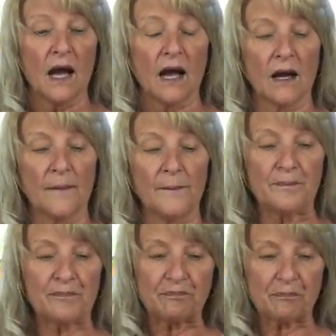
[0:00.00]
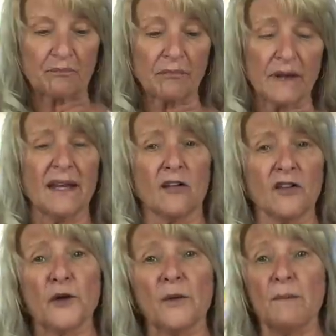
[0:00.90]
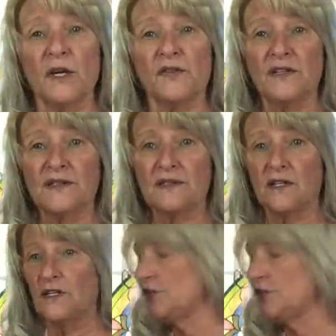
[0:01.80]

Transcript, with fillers: Um, and although I bought this